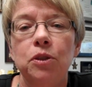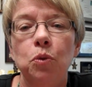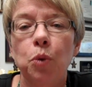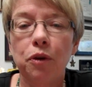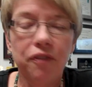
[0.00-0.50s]

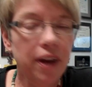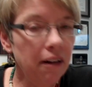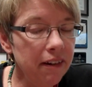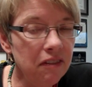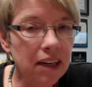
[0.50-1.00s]
who were
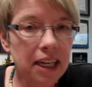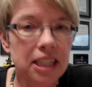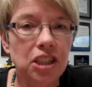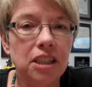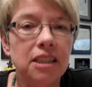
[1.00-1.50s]
very
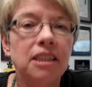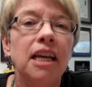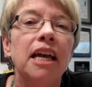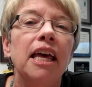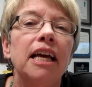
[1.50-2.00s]
religious
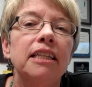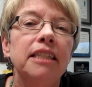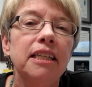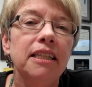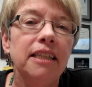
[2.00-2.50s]

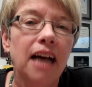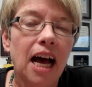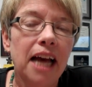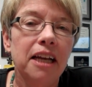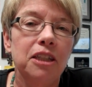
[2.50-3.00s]
did
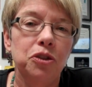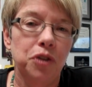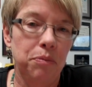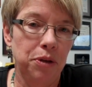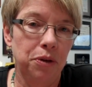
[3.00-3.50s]
not
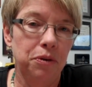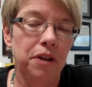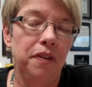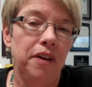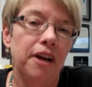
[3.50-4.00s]
attribute
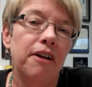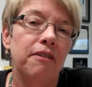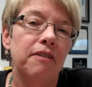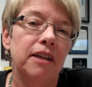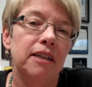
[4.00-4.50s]

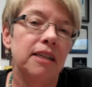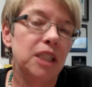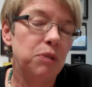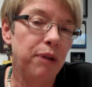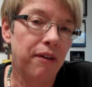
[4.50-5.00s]
their
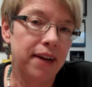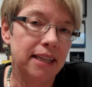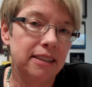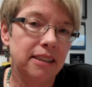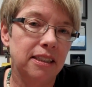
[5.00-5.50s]

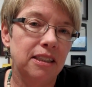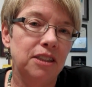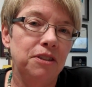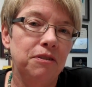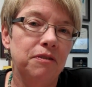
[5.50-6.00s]

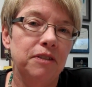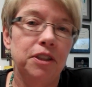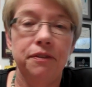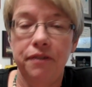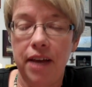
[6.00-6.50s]
experiences to
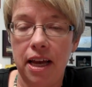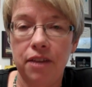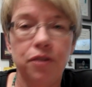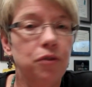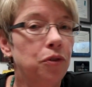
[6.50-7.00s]

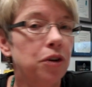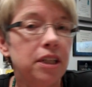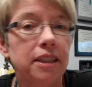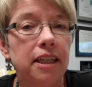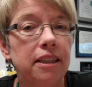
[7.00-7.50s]
faith, nor
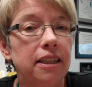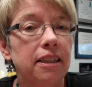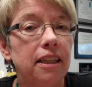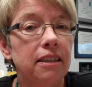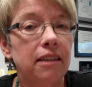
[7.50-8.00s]
did they
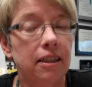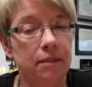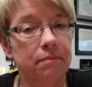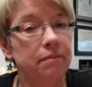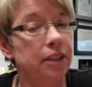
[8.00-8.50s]
think that
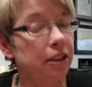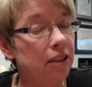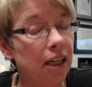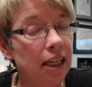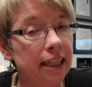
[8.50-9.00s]
their
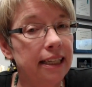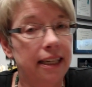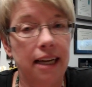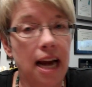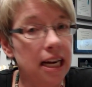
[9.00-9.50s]
God
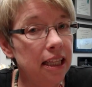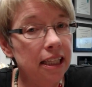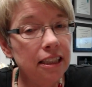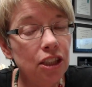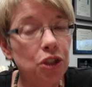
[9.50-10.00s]
had
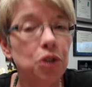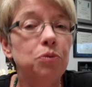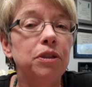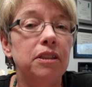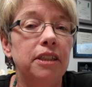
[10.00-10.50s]
anything to
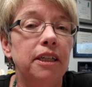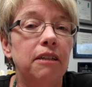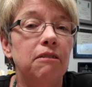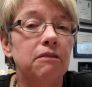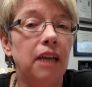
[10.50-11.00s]
do with
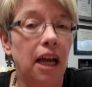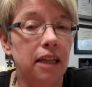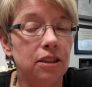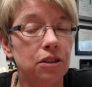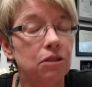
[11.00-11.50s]
their
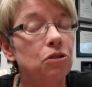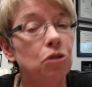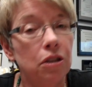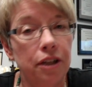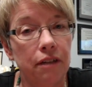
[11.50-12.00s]
cancer
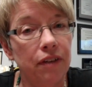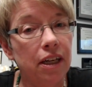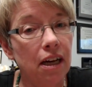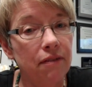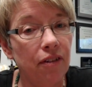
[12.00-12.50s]
or their
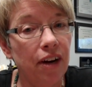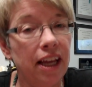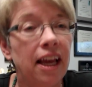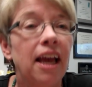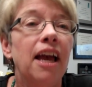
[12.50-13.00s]

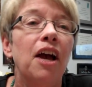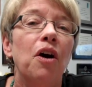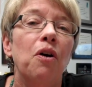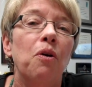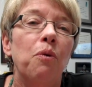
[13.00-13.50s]
recovery.
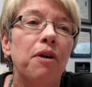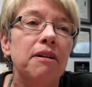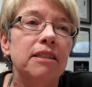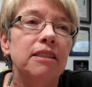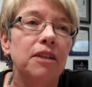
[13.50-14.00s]

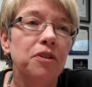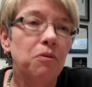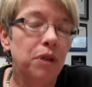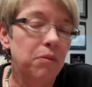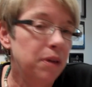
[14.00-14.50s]
Whereas
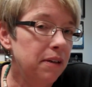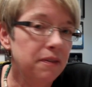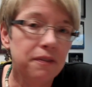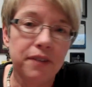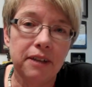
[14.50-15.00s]
other
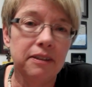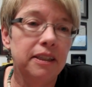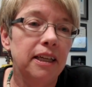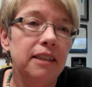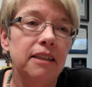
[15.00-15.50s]
women felt
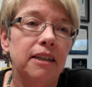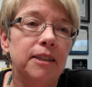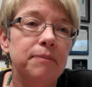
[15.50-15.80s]
that